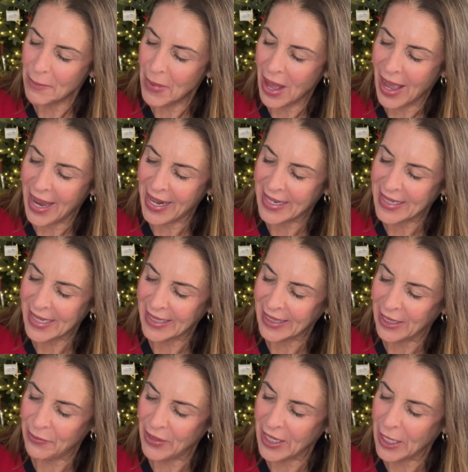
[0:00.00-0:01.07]
mind
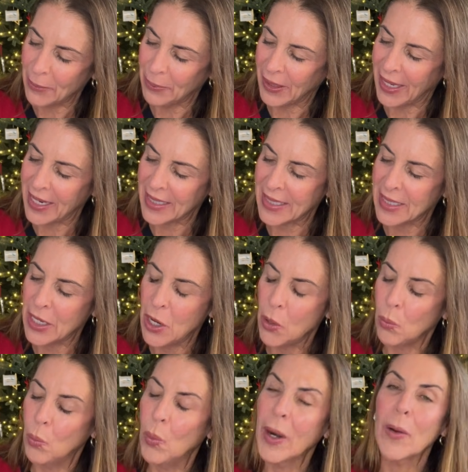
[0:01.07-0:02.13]
living in a place
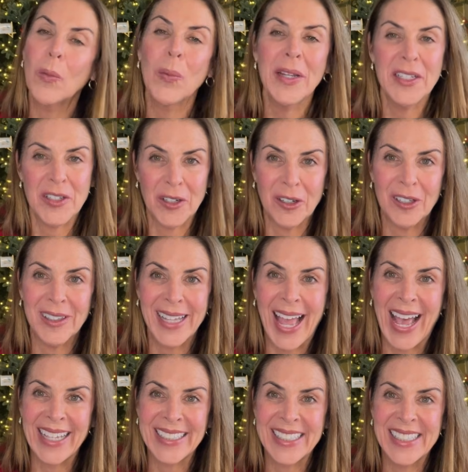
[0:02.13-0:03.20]
where winter
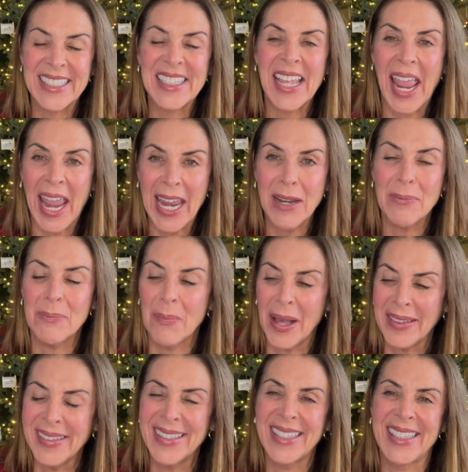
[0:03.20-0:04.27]
lasts 8
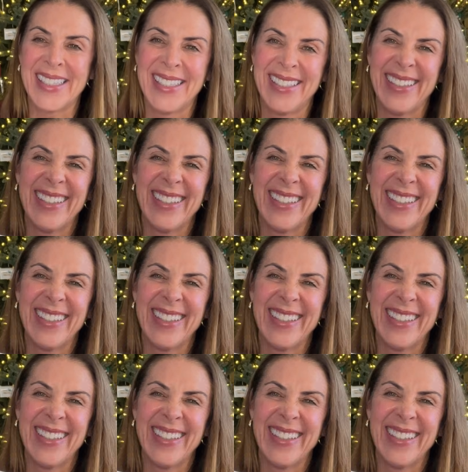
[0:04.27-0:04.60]
months.